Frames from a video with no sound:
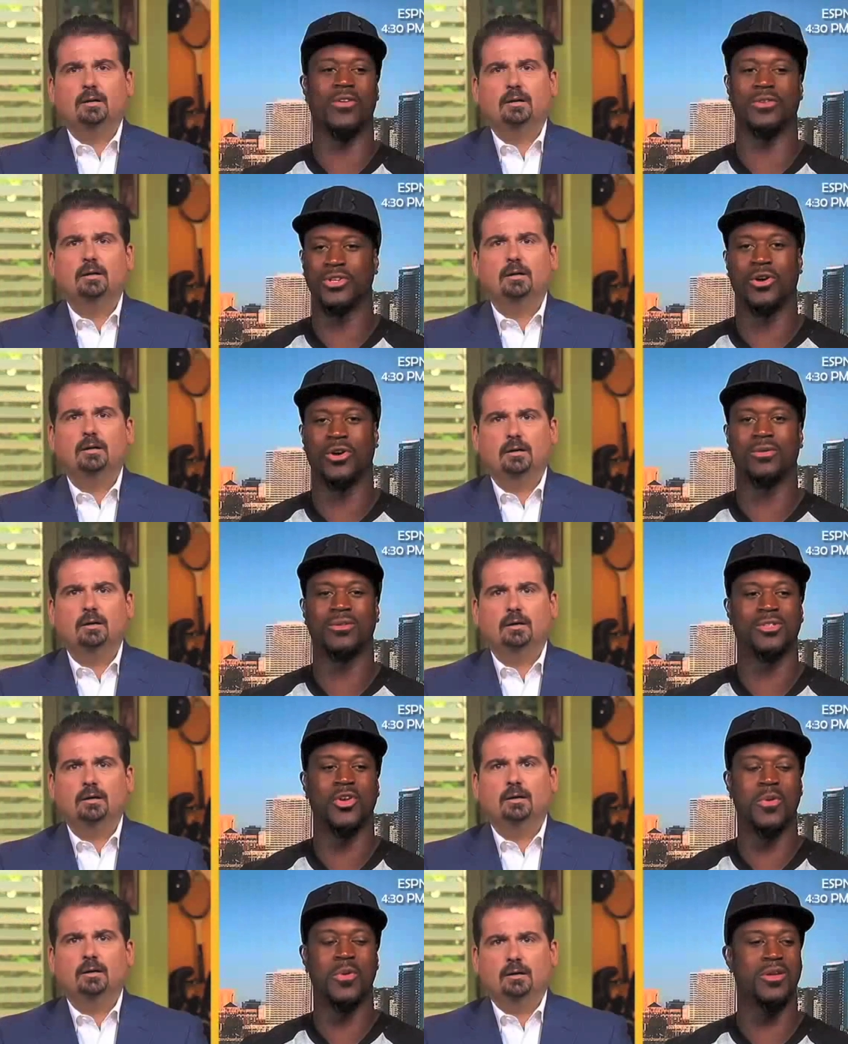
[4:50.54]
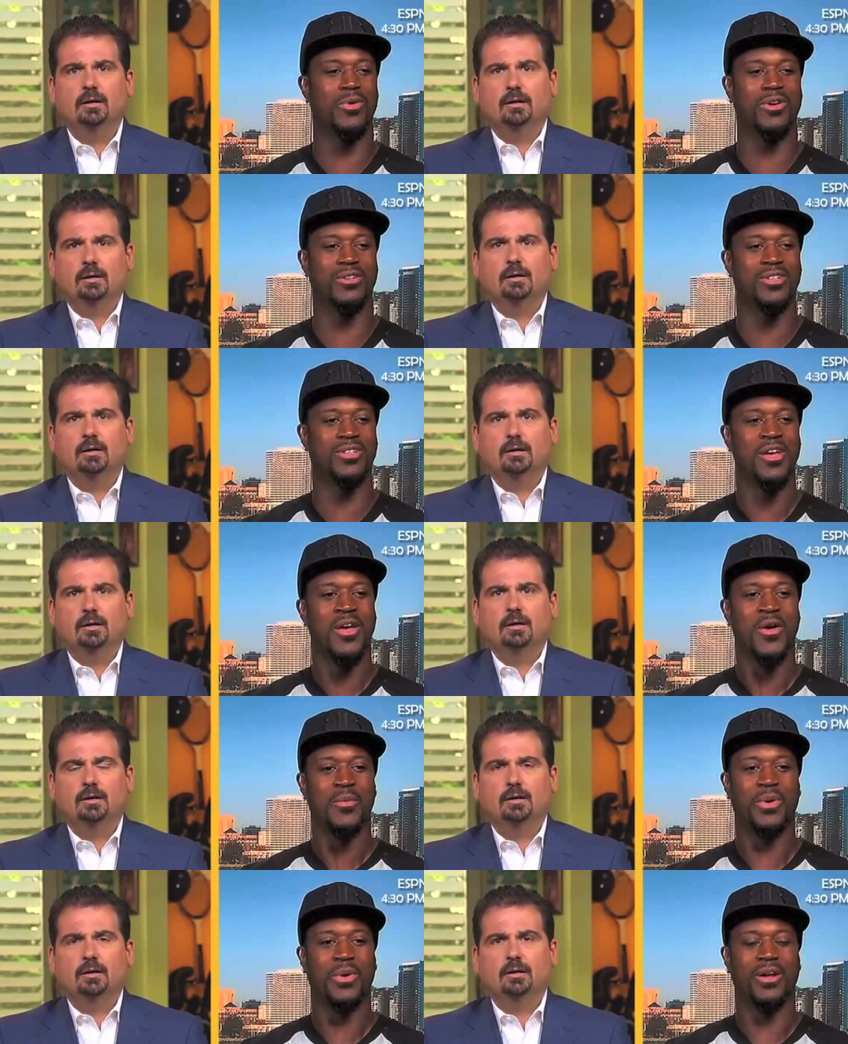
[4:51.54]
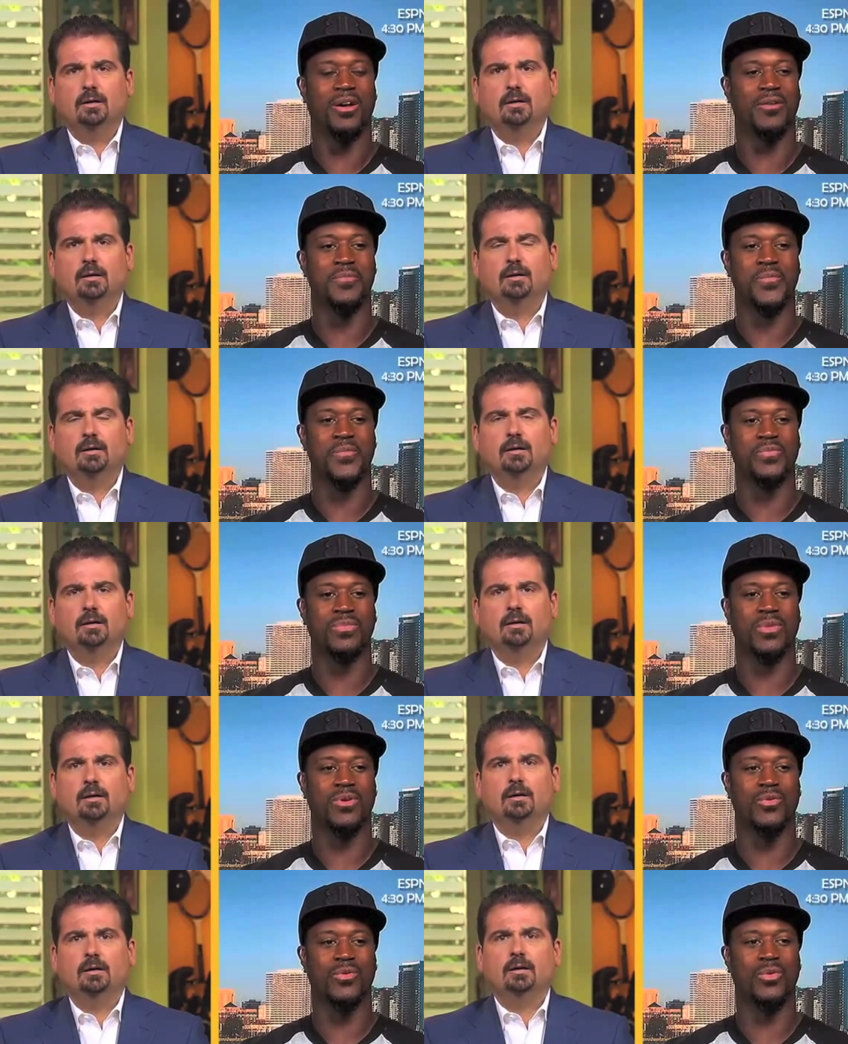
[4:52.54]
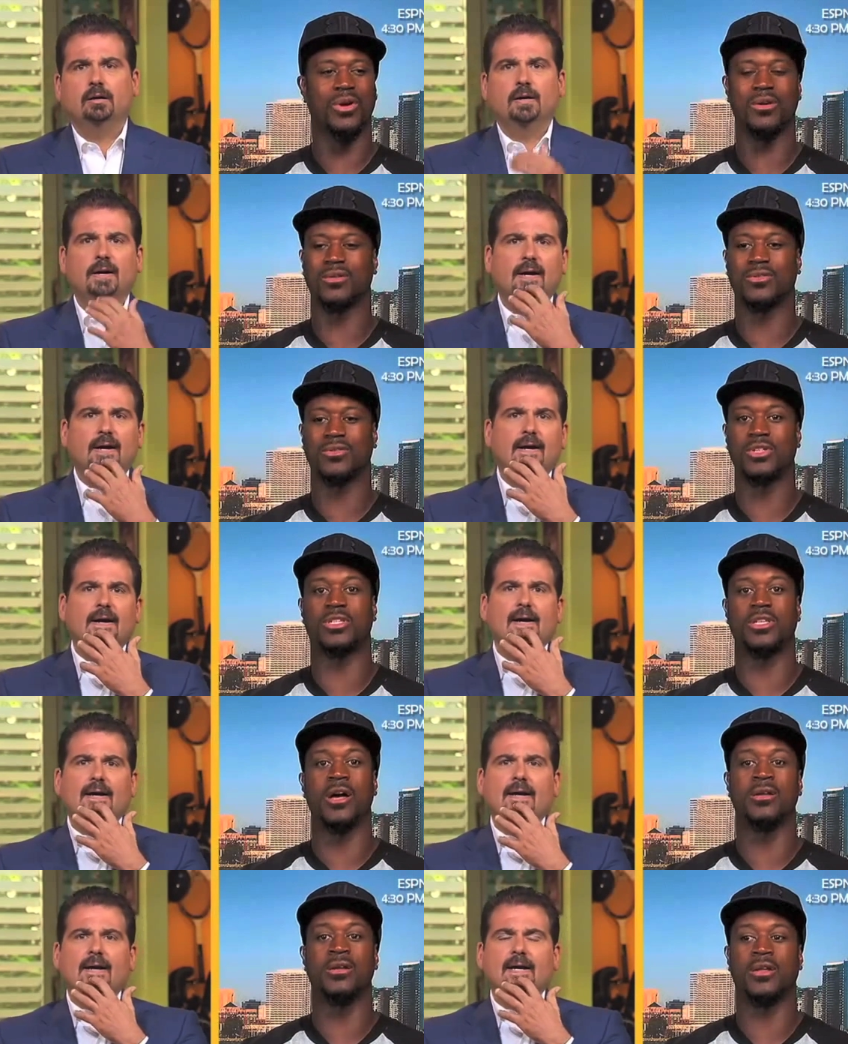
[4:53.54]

Speaker 1: you know, in so many words. But uh, we're just stunned.